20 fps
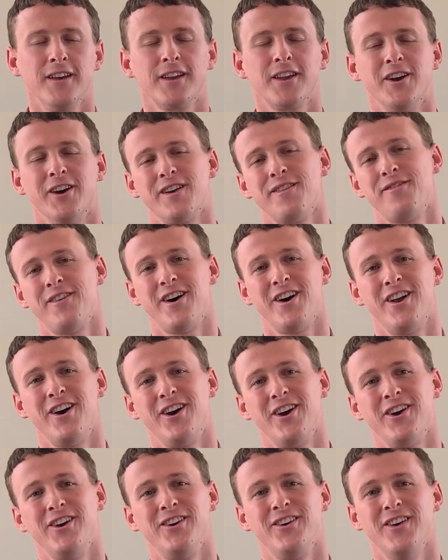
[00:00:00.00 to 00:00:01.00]
Kia ora
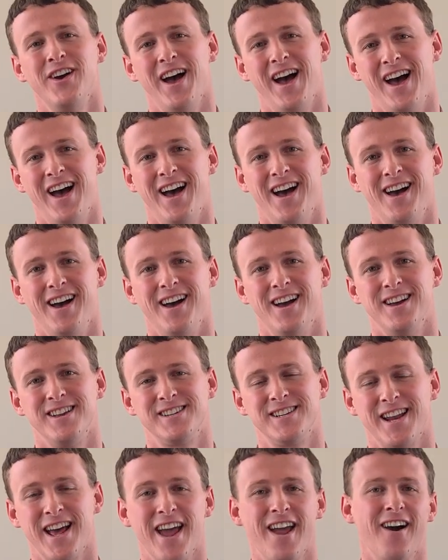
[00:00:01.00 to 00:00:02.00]
whānau.
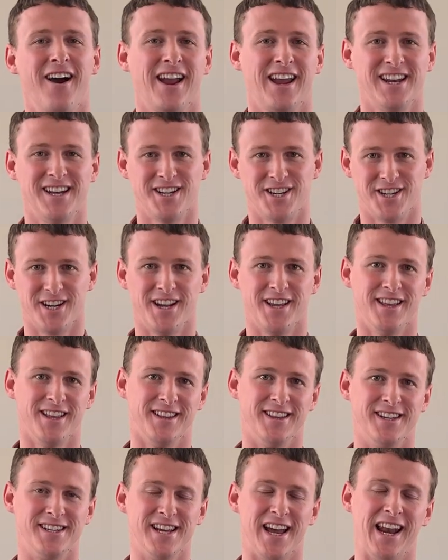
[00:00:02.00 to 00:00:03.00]
Today I get to share
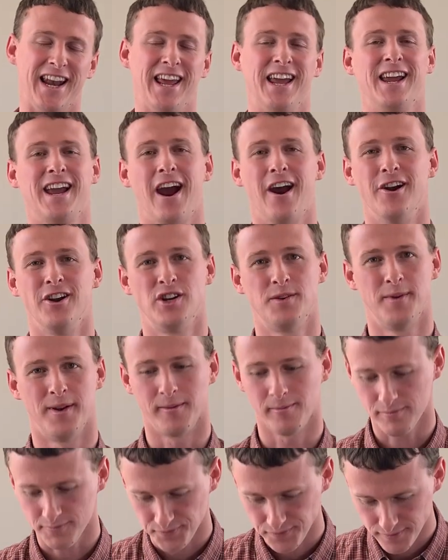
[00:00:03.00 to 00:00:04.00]
the daily encouragement.
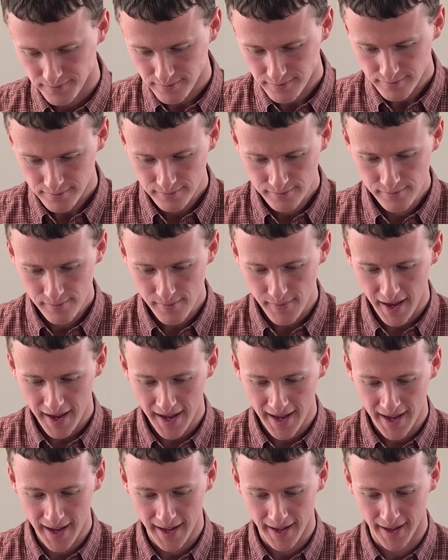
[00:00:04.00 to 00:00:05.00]

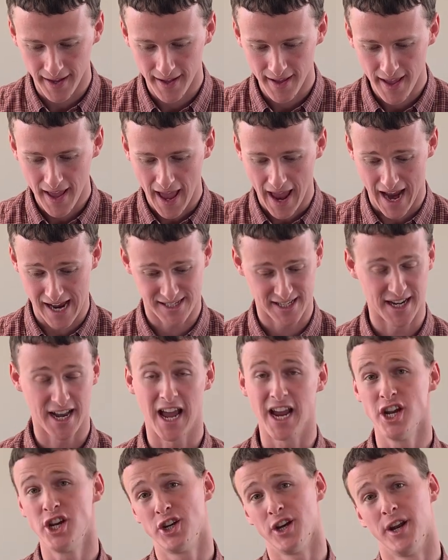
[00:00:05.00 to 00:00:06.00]
As a
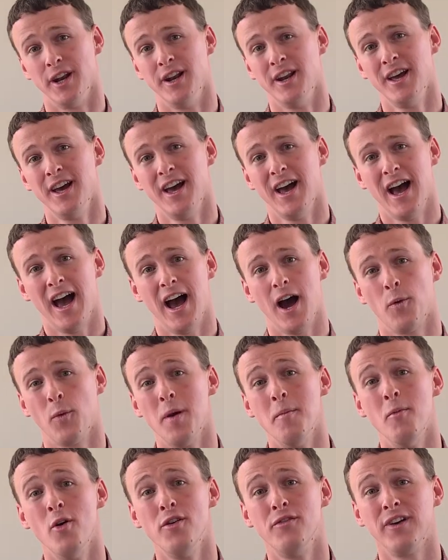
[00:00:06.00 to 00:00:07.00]
nation,
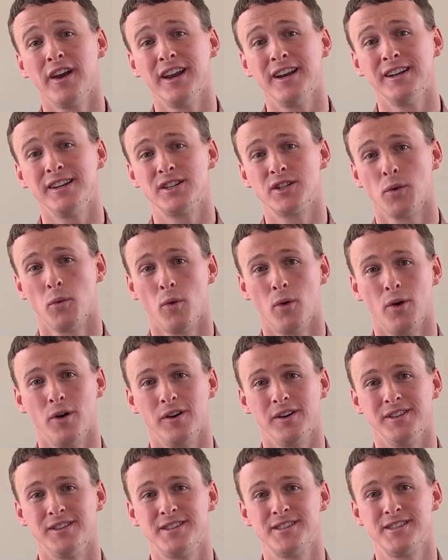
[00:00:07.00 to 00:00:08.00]
we're moving
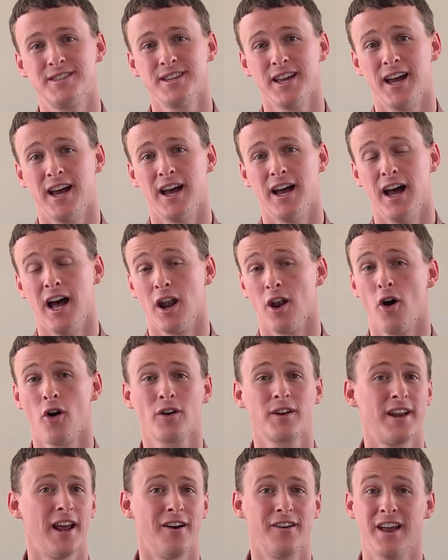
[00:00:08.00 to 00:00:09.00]
towards a
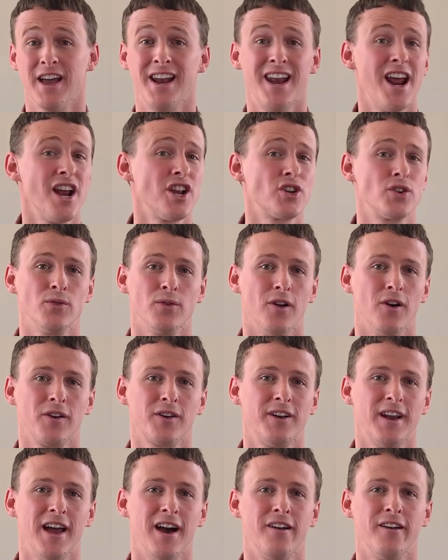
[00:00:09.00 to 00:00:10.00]
lockdown, a national
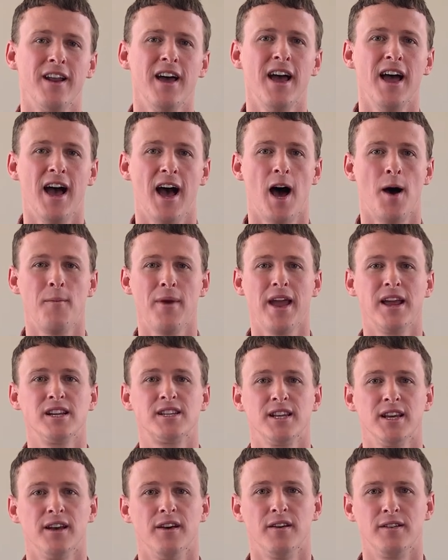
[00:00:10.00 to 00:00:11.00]
lockdown, and
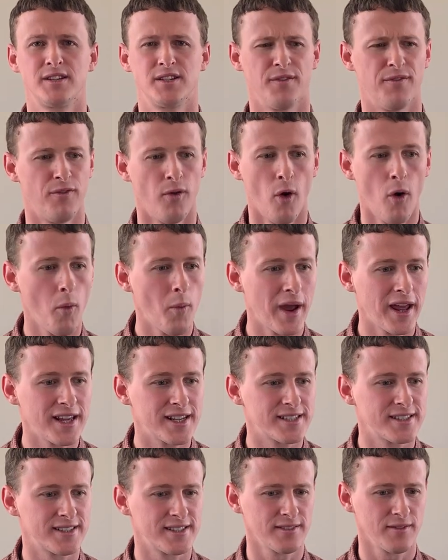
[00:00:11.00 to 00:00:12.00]
to 4
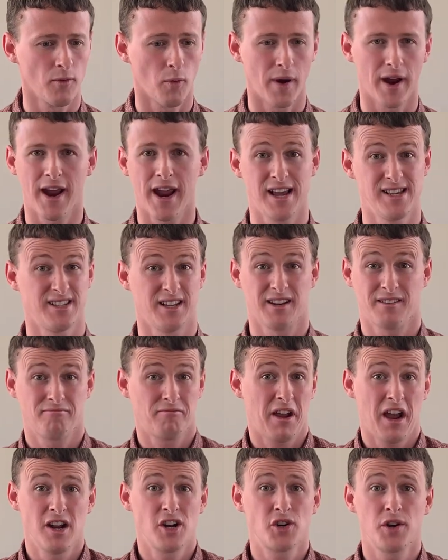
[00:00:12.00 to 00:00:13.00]
weeks where as a
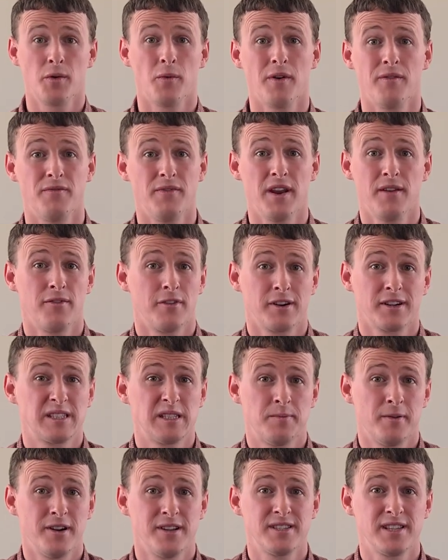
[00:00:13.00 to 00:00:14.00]
country we've never
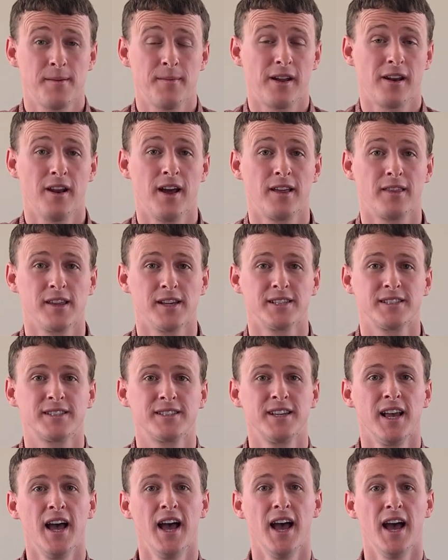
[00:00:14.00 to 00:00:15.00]
experienced something like
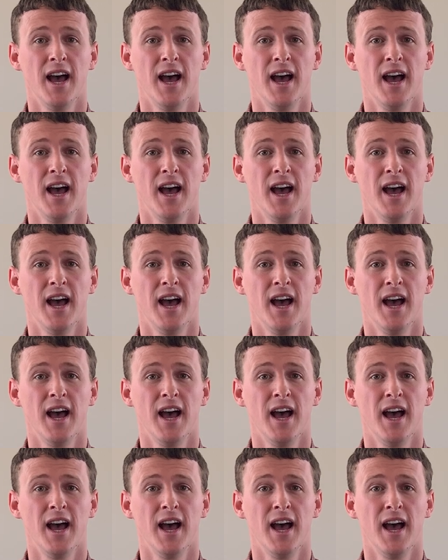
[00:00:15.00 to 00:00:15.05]
this